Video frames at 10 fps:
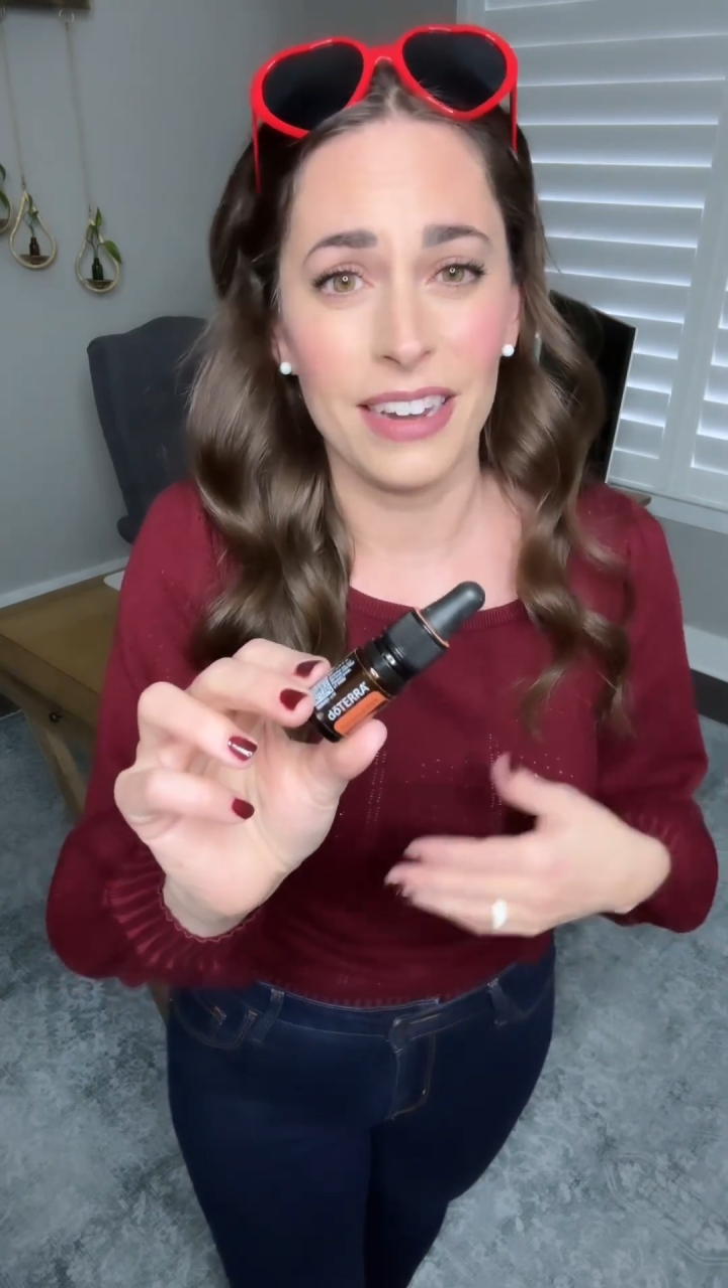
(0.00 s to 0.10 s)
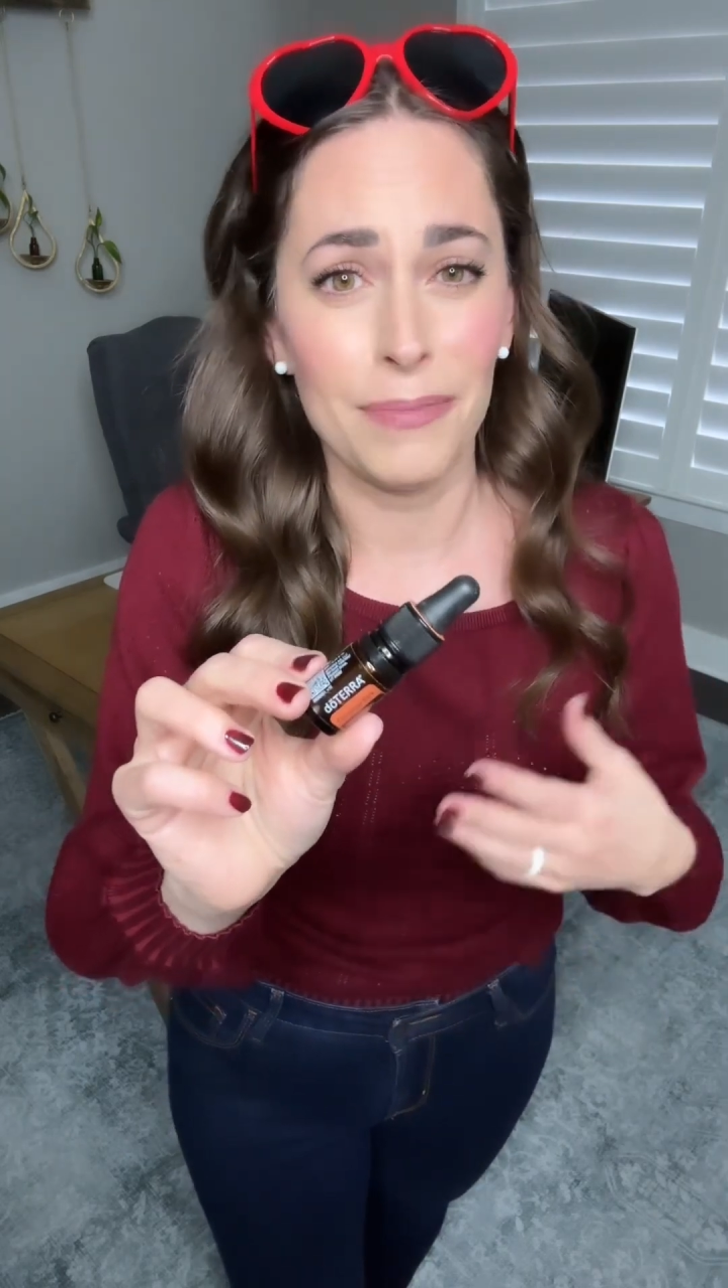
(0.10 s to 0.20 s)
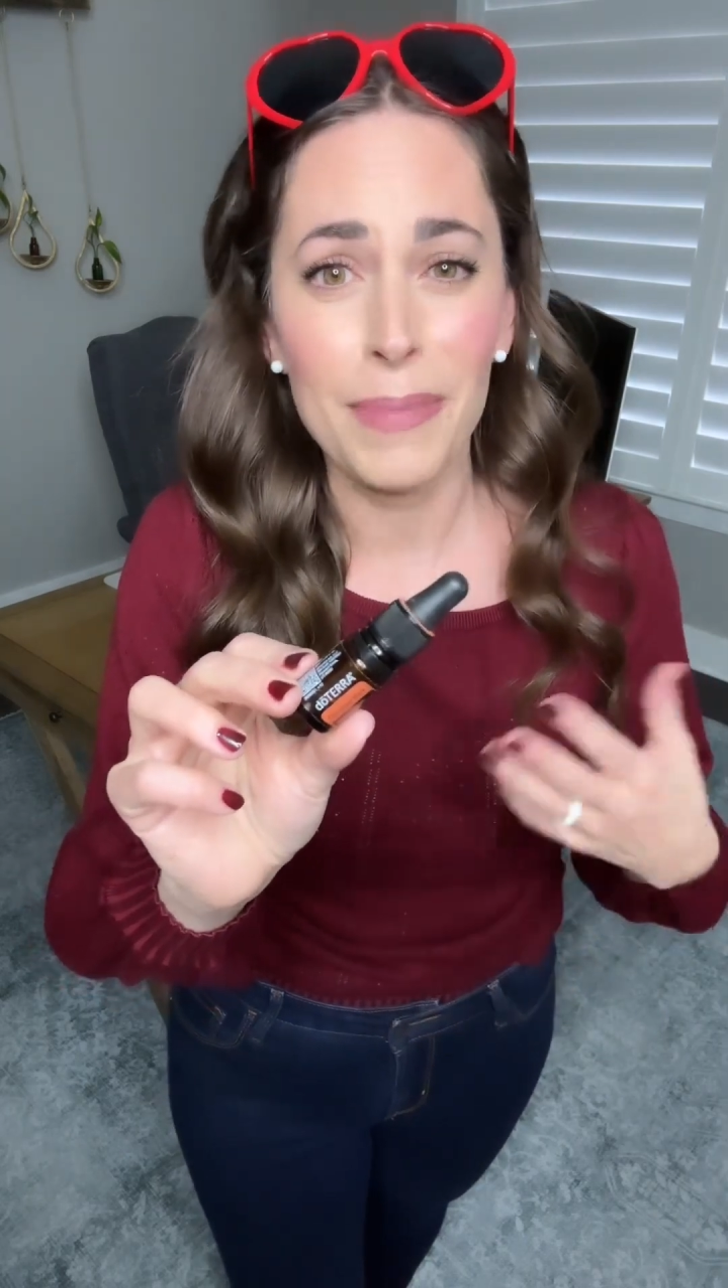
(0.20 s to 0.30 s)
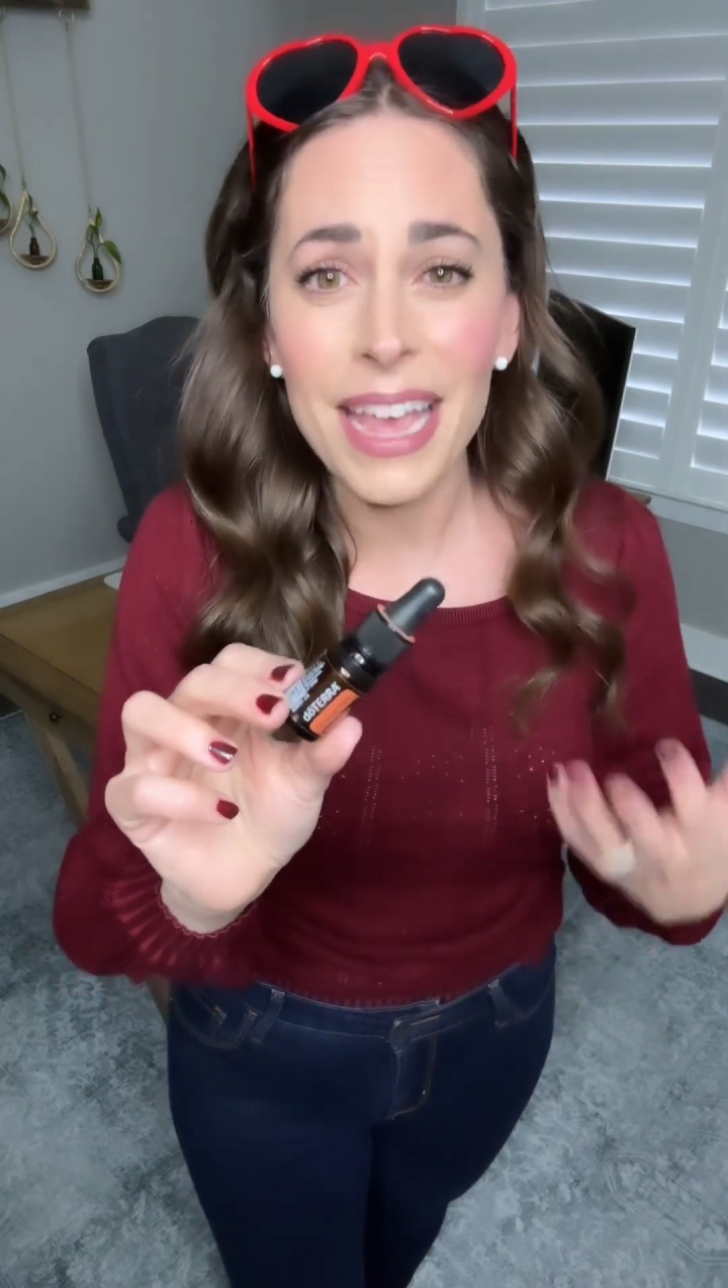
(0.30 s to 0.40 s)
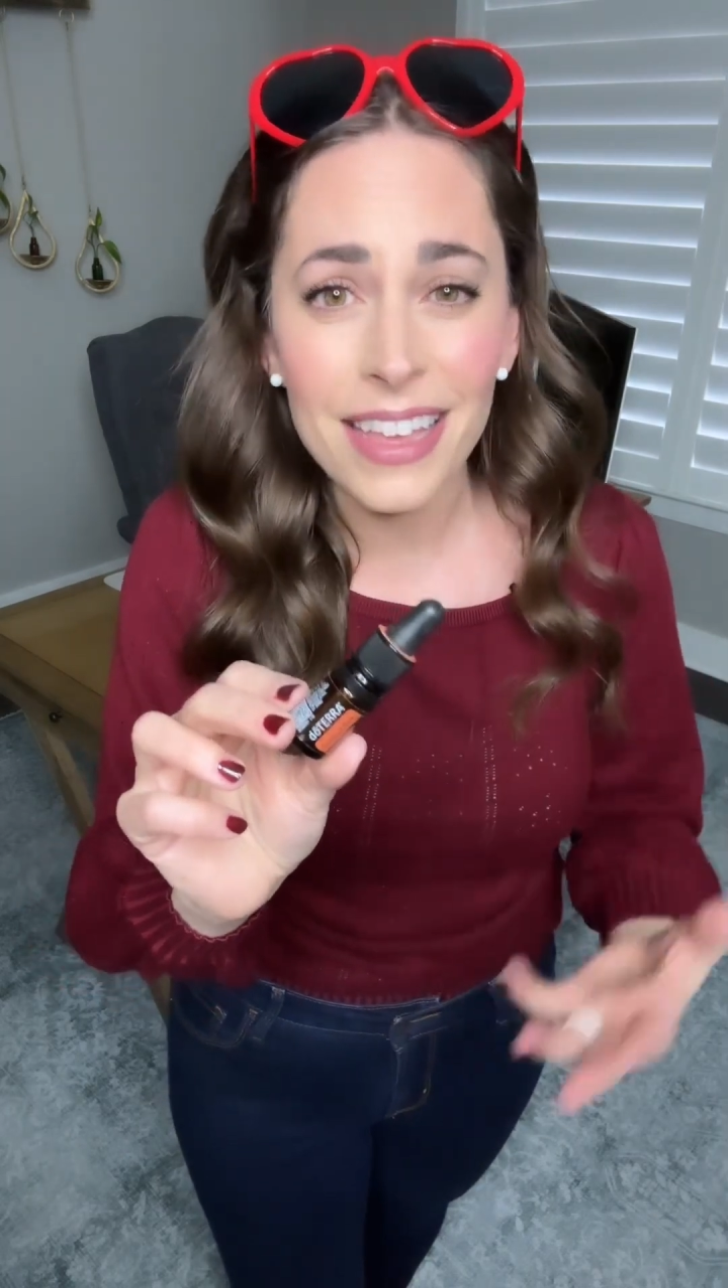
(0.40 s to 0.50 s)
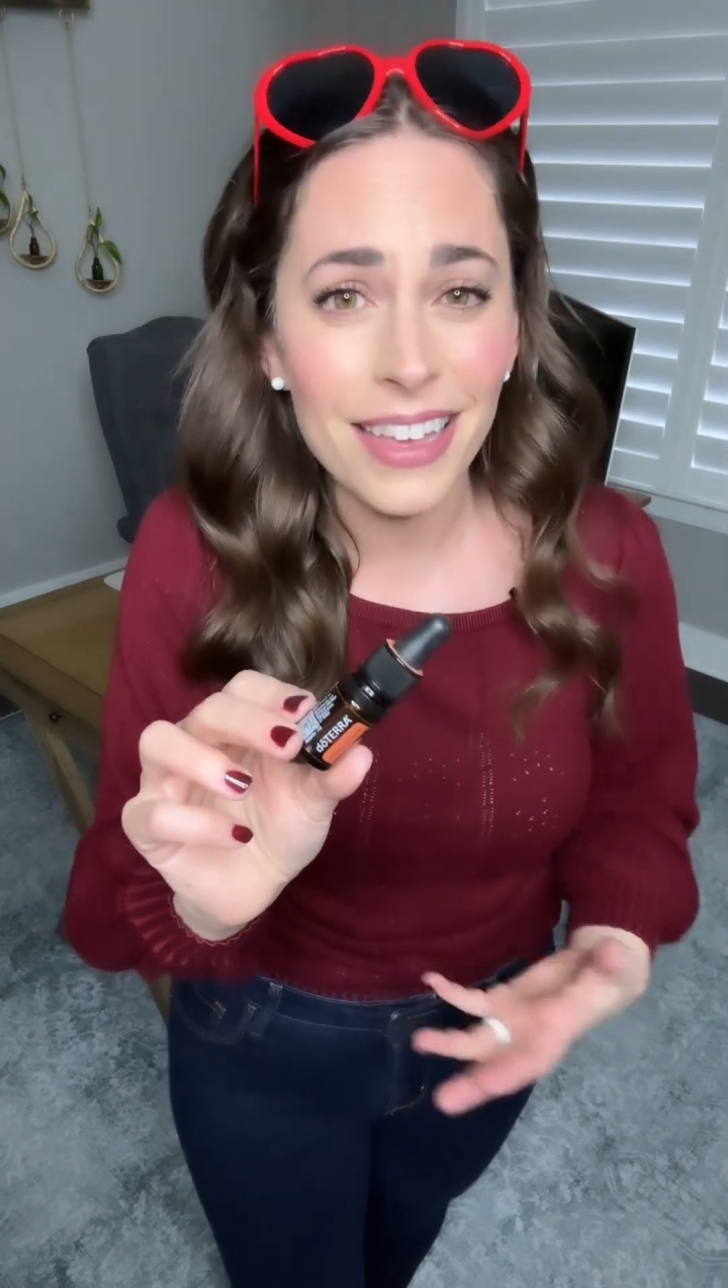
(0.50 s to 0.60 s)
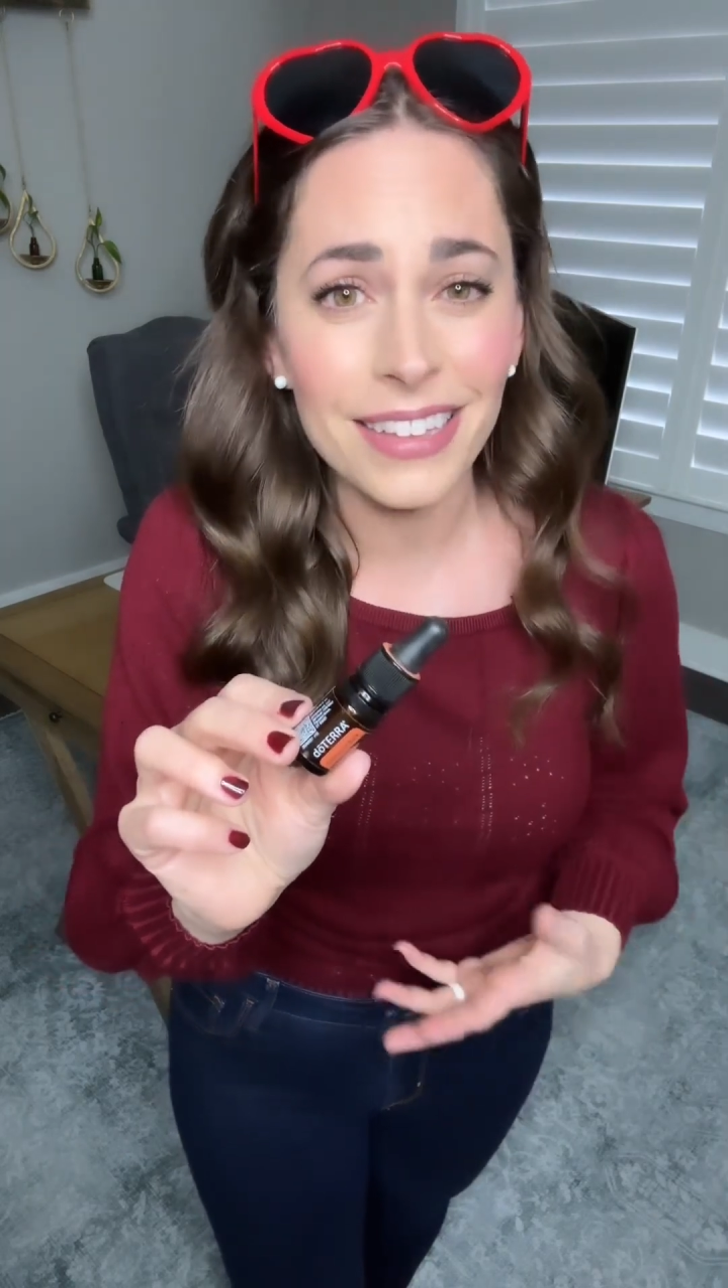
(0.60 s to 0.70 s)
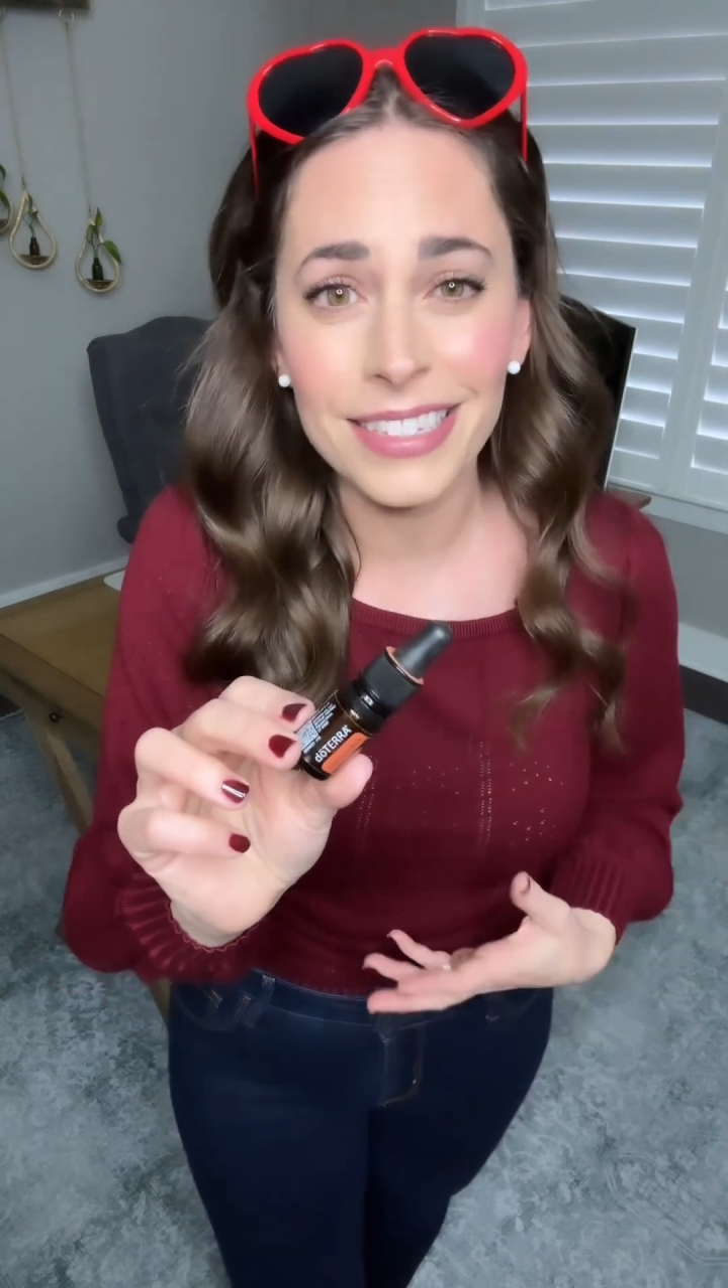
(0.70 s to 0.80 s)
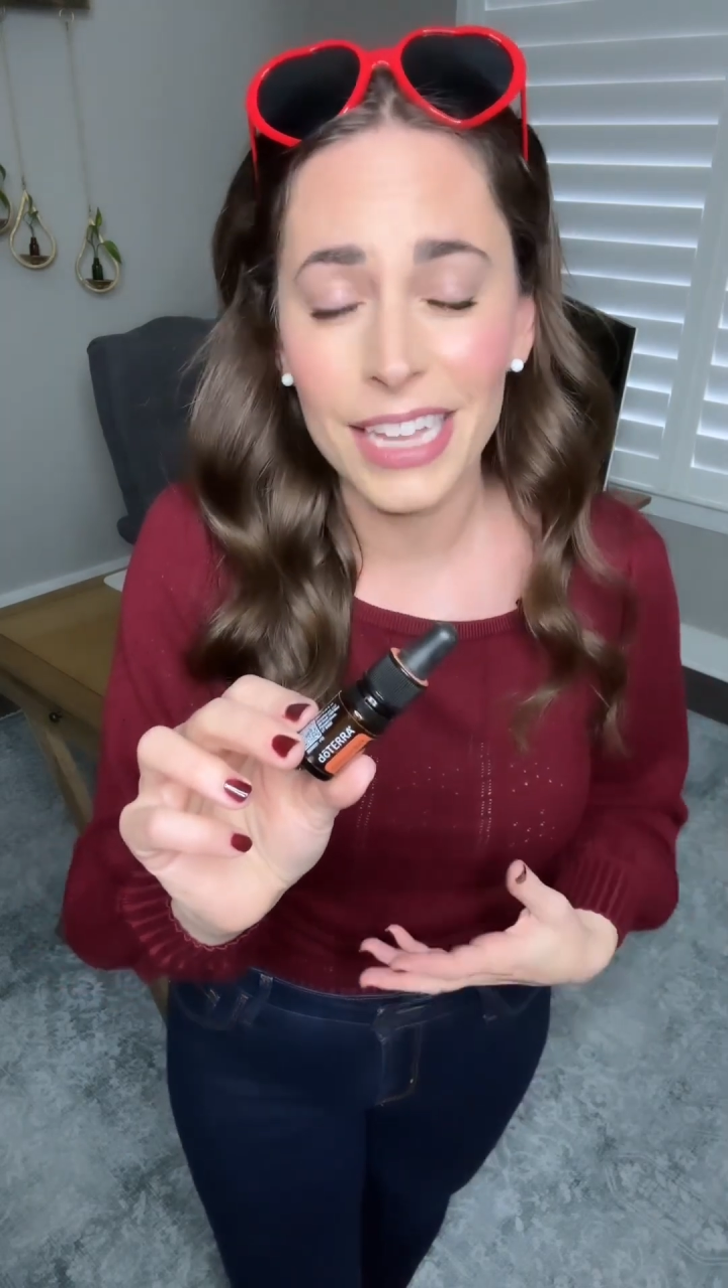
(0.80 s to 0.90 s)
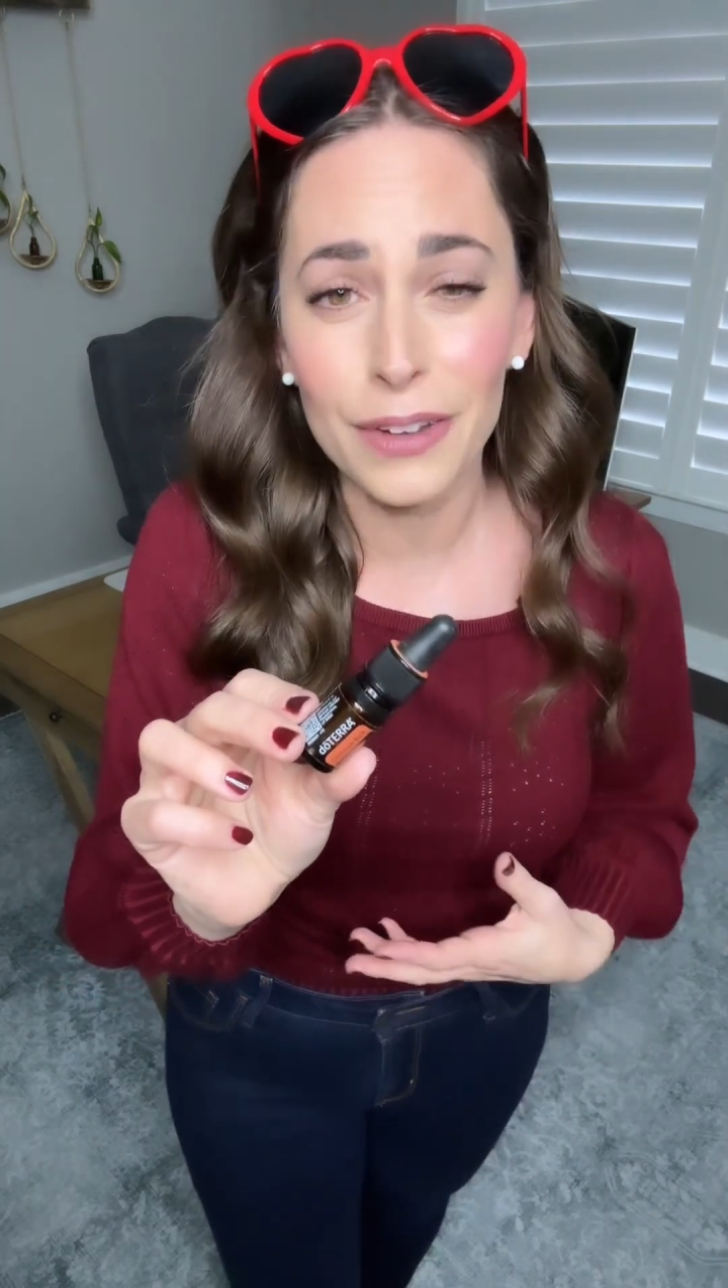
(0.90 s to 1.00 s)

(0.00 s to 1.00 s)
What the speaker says: in baking instead